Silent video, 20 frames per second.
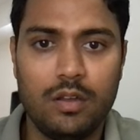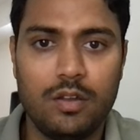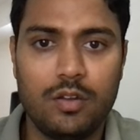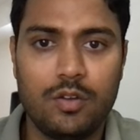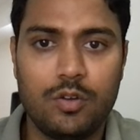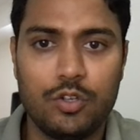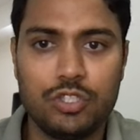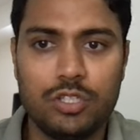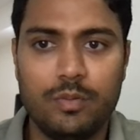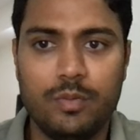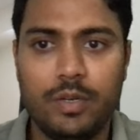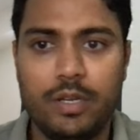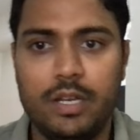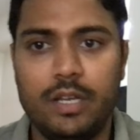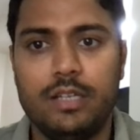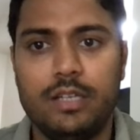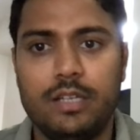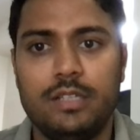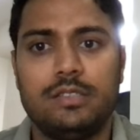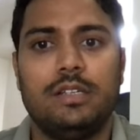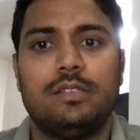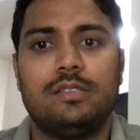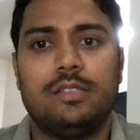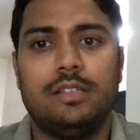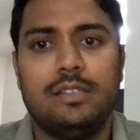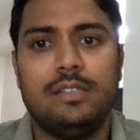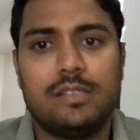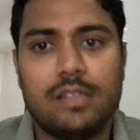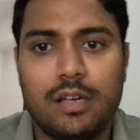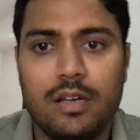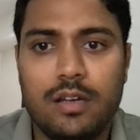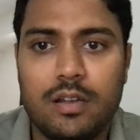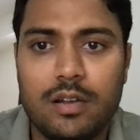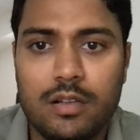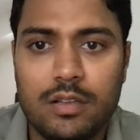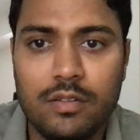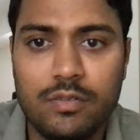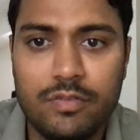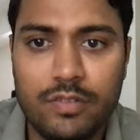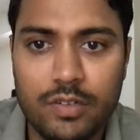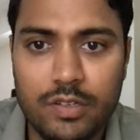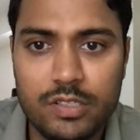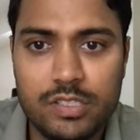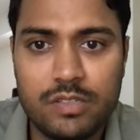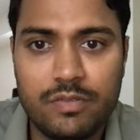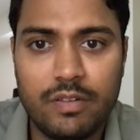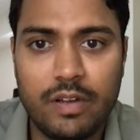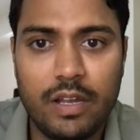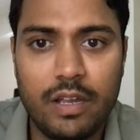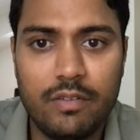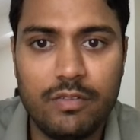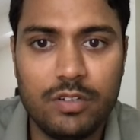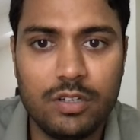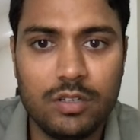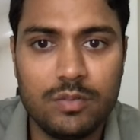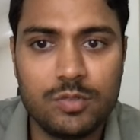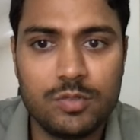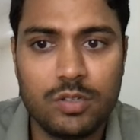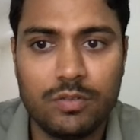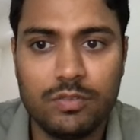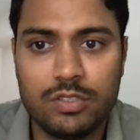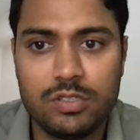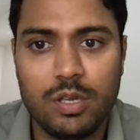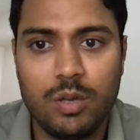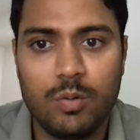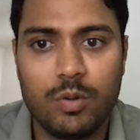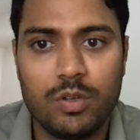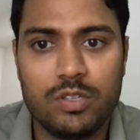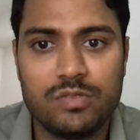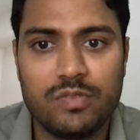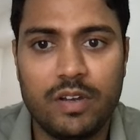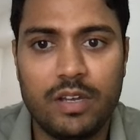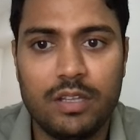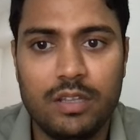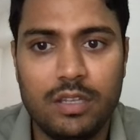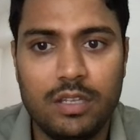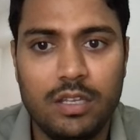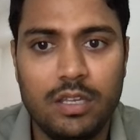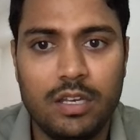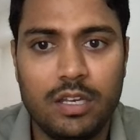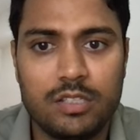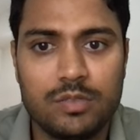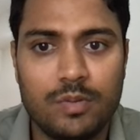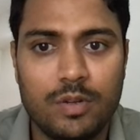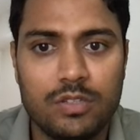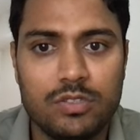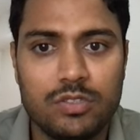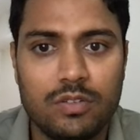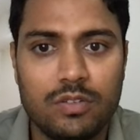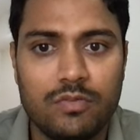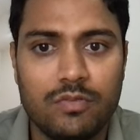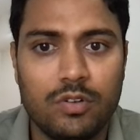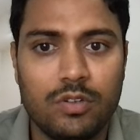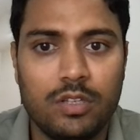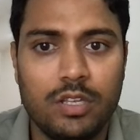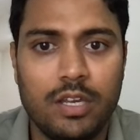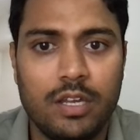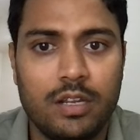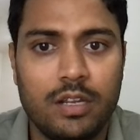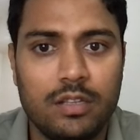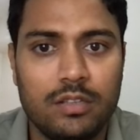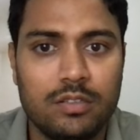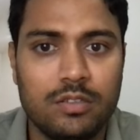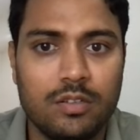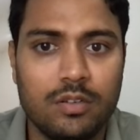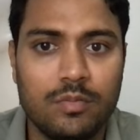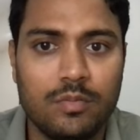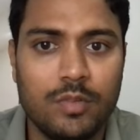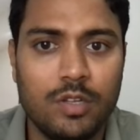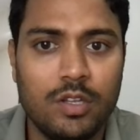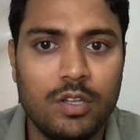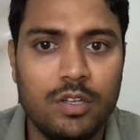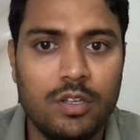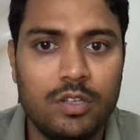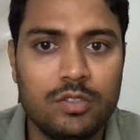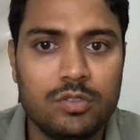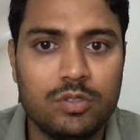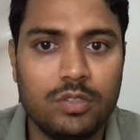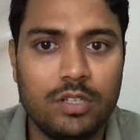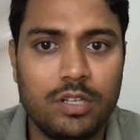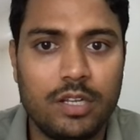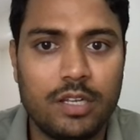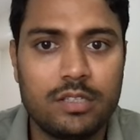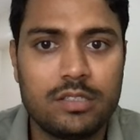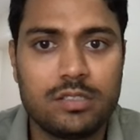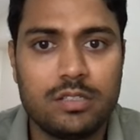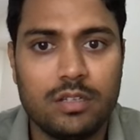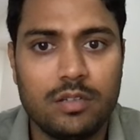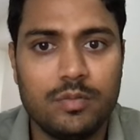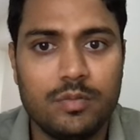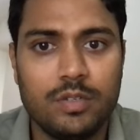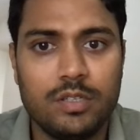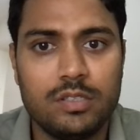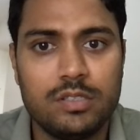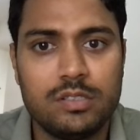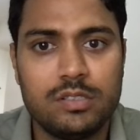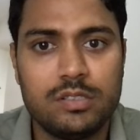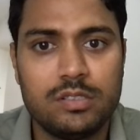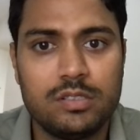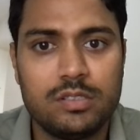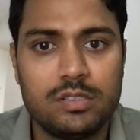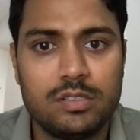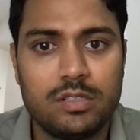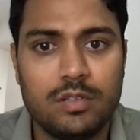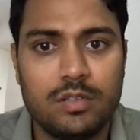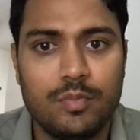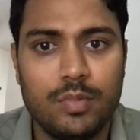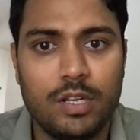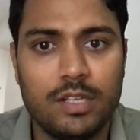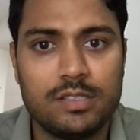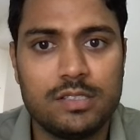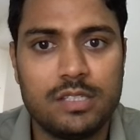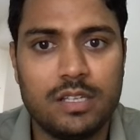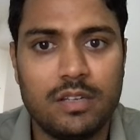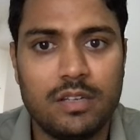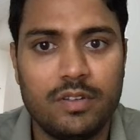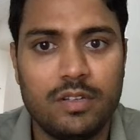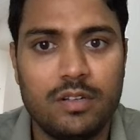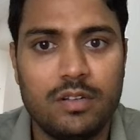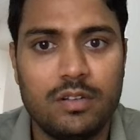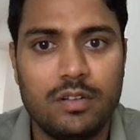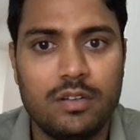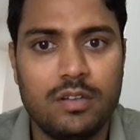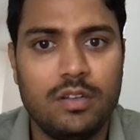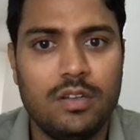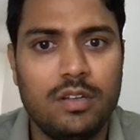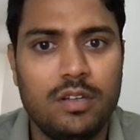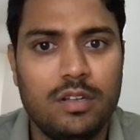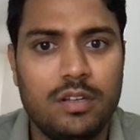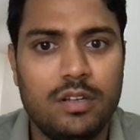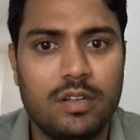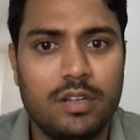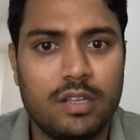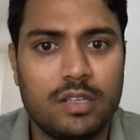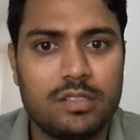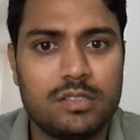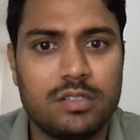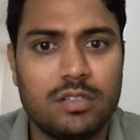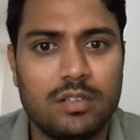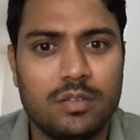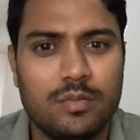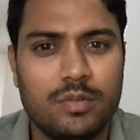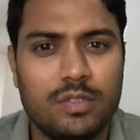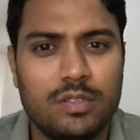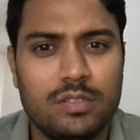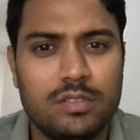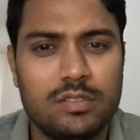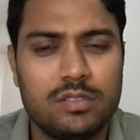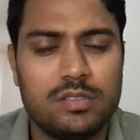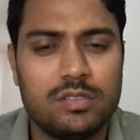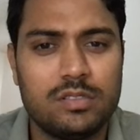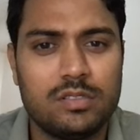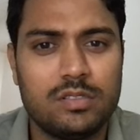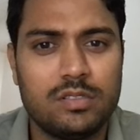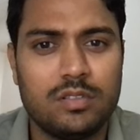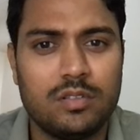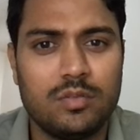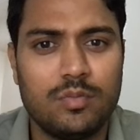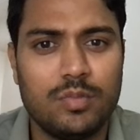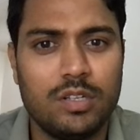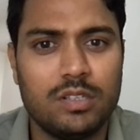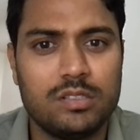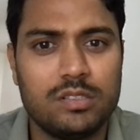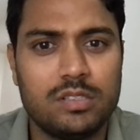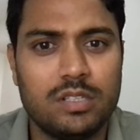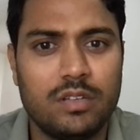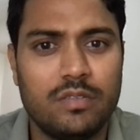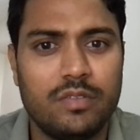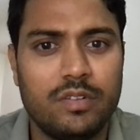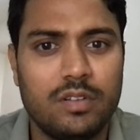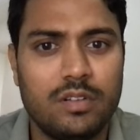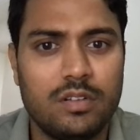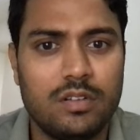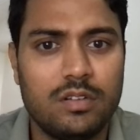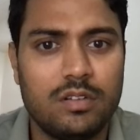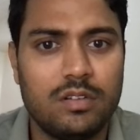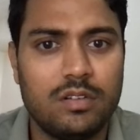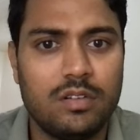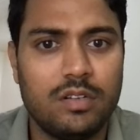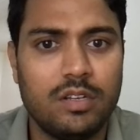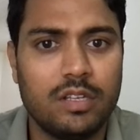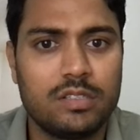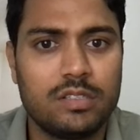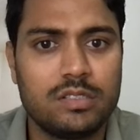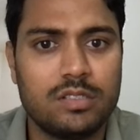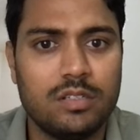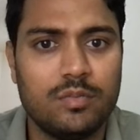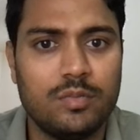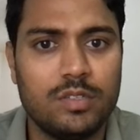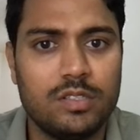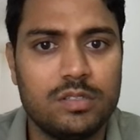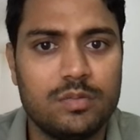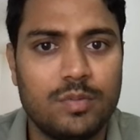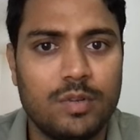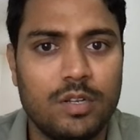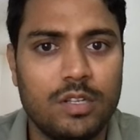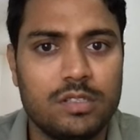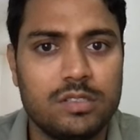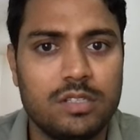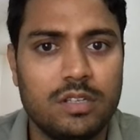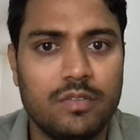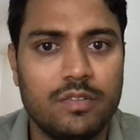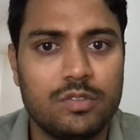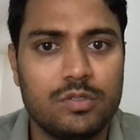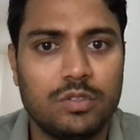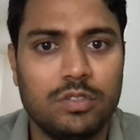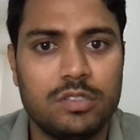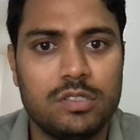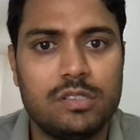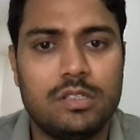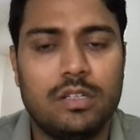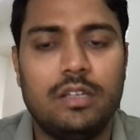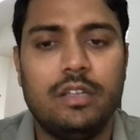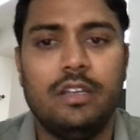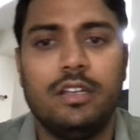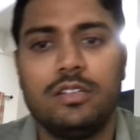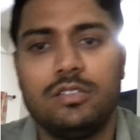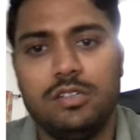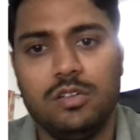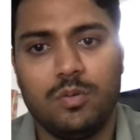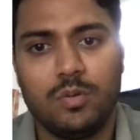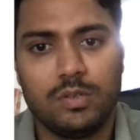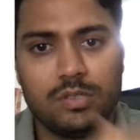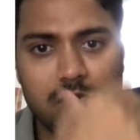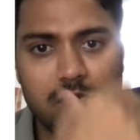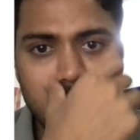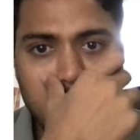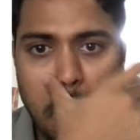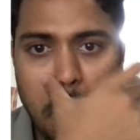Question number 8, it says these are the first 5 terms of the sequence, find the expression for the nth term. So the next term is plus 7, next term is plus 7, next term is plus 7. So this is a linear sequence.